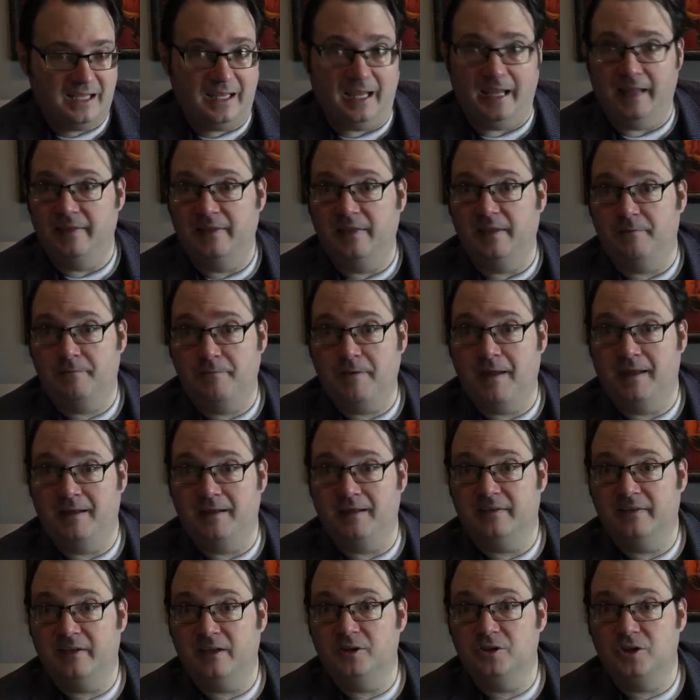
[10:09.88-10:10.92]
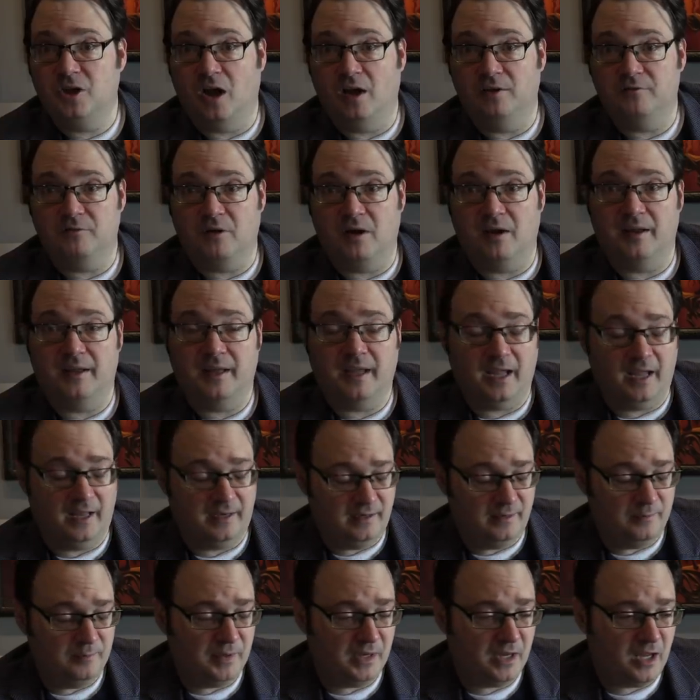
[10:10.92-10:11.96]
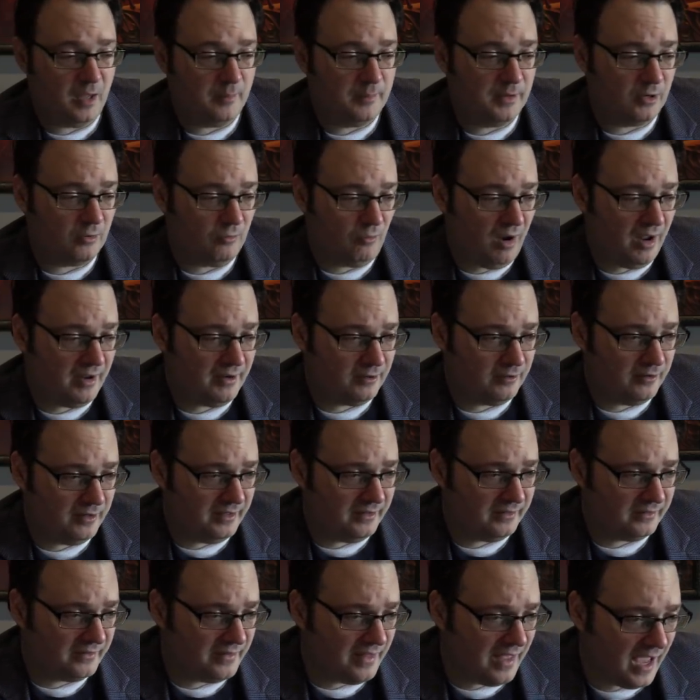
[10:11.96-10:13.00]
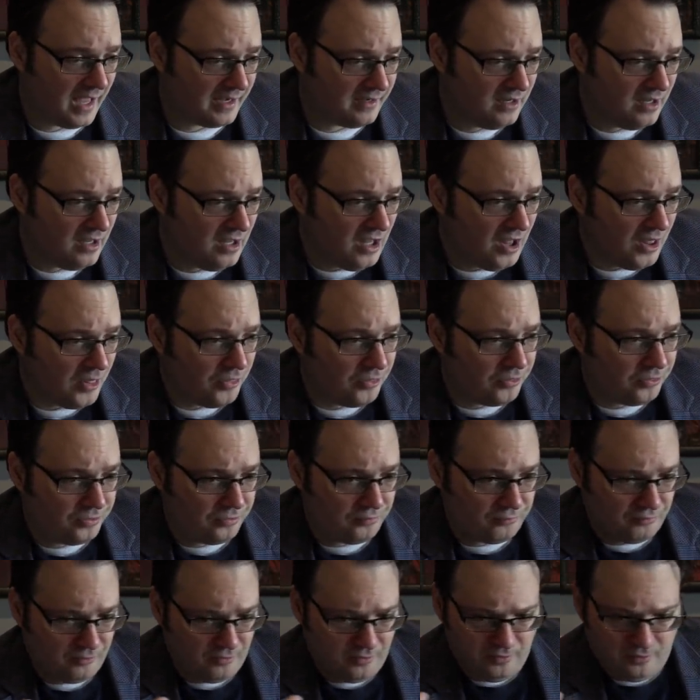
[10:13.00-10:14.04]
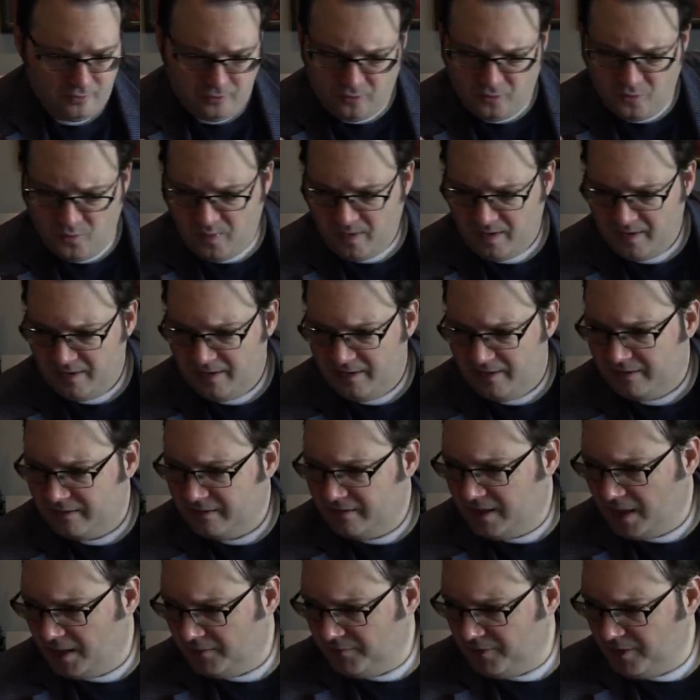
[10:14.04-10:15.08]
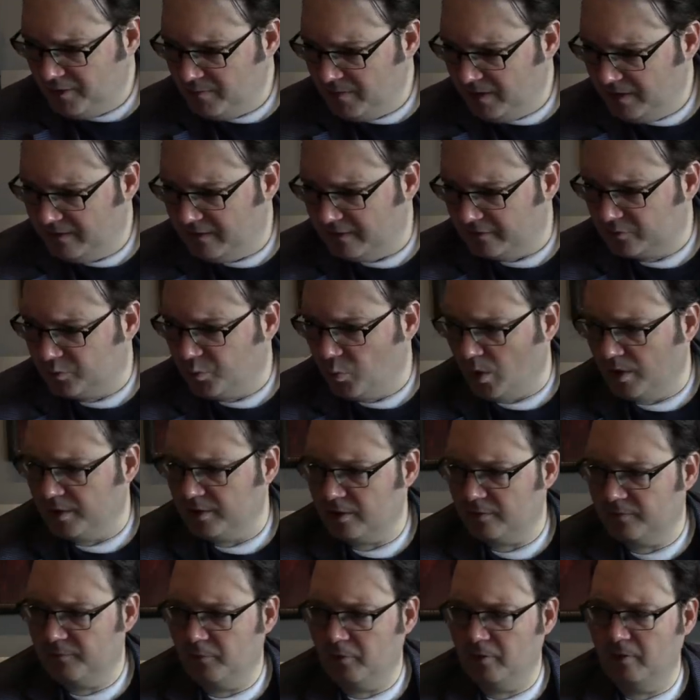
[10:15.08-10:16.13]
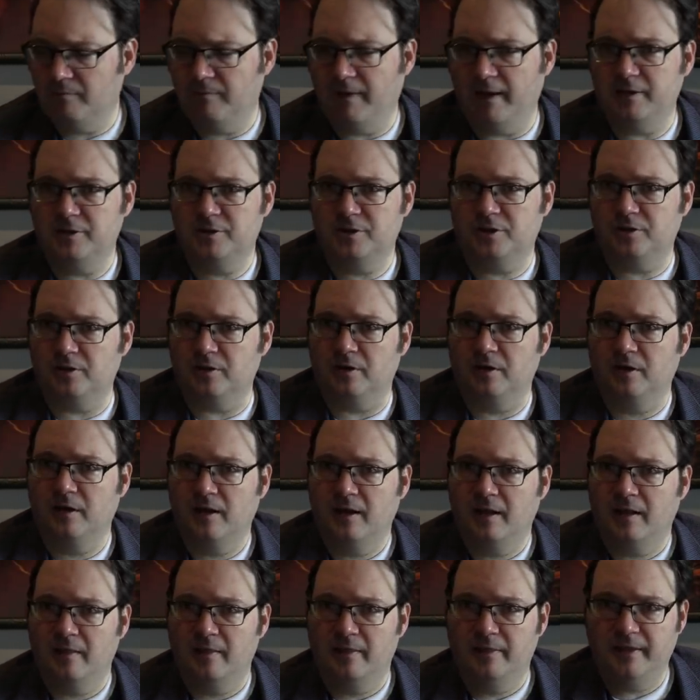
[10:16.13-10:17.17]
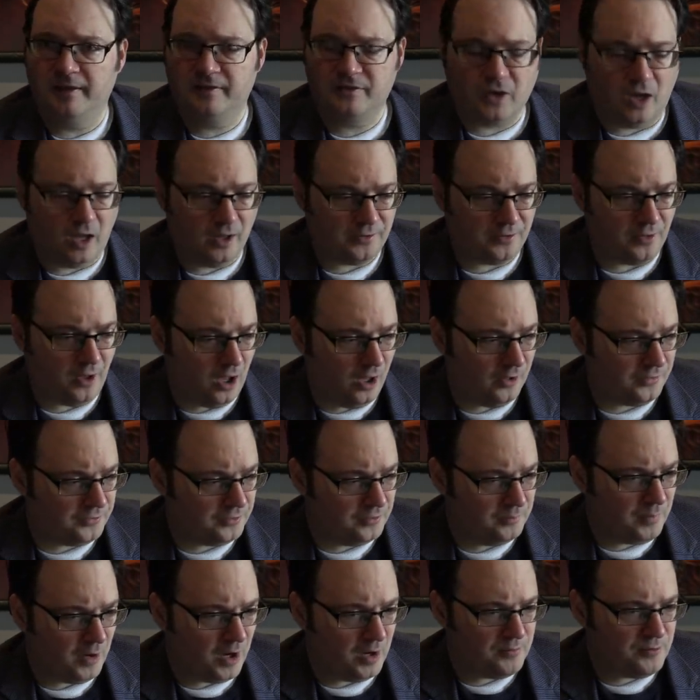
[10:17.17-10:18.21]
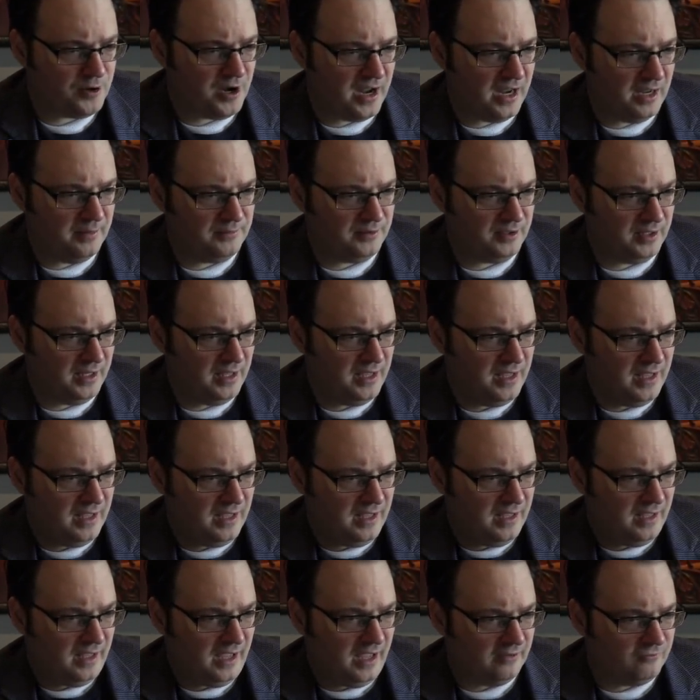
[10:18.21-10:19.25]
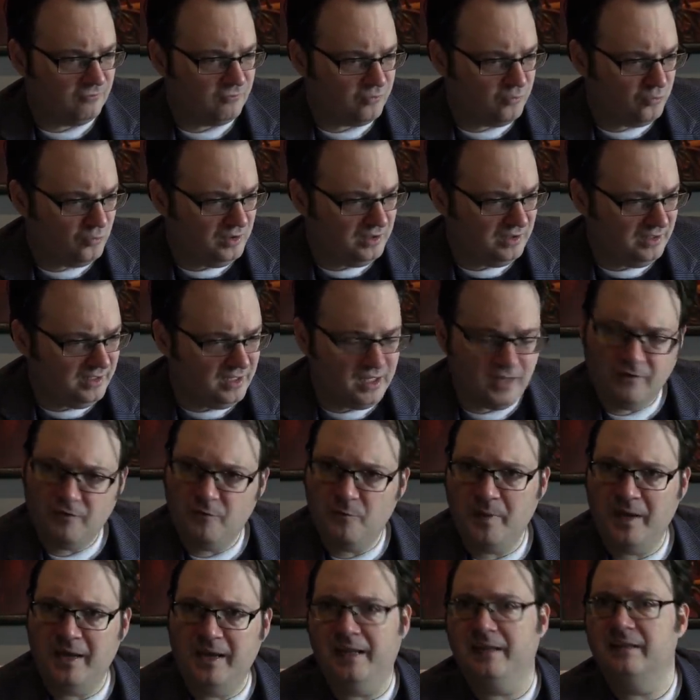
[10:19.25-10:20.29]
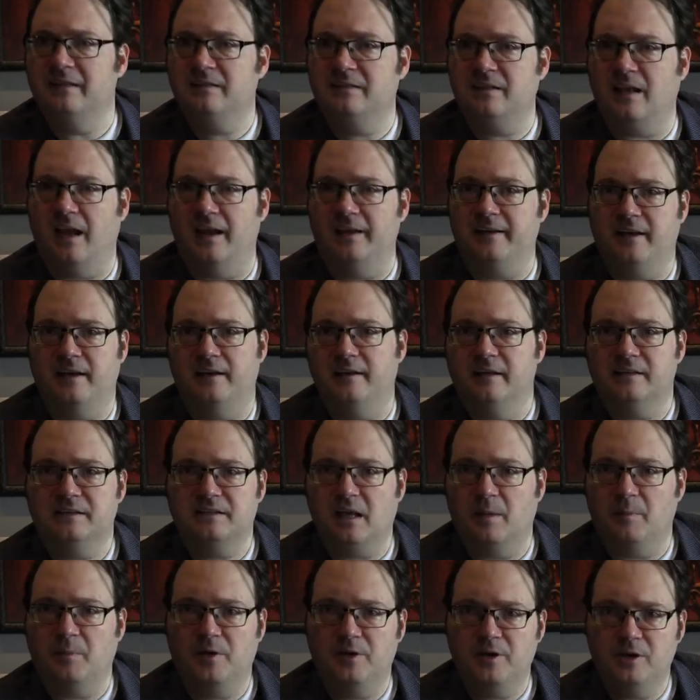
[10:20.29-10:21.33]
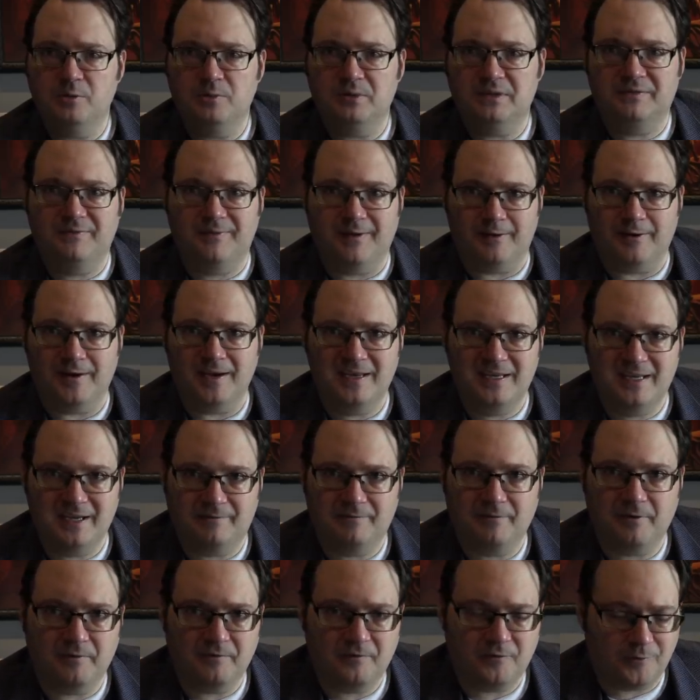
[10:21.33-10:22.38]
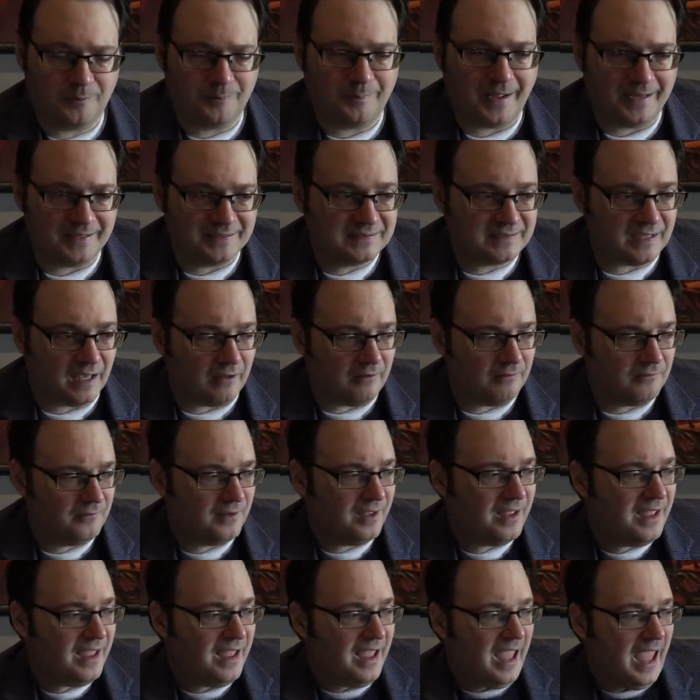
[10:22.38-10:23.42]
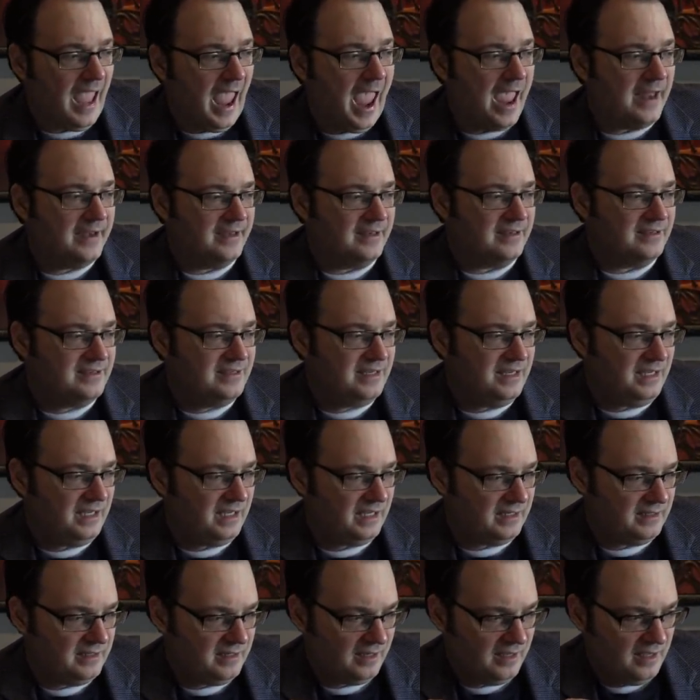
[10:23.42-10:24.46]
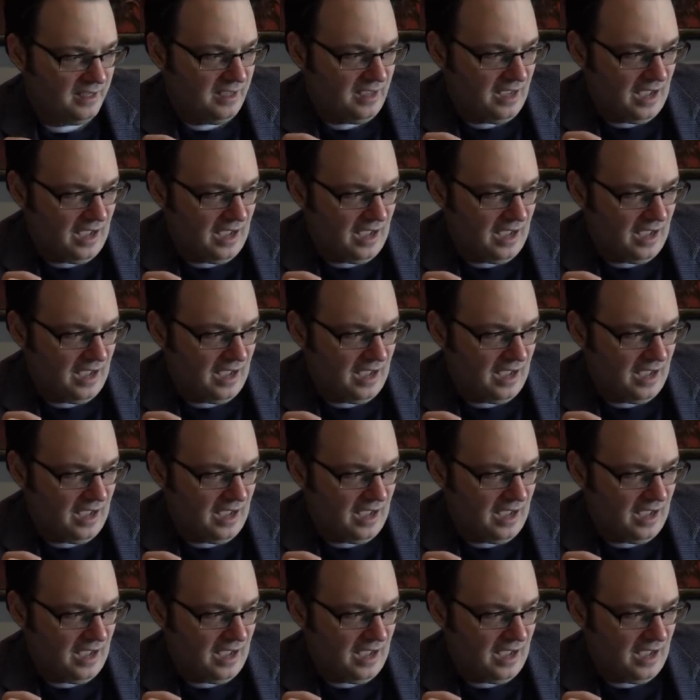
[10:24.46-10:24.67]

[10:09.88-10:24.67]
in the fantasy genre and in becoming a writer is that through giving me this wonderful adventure, this author, Barbara Hambly, had really given me insight into someone who was very different from myself. And indeed,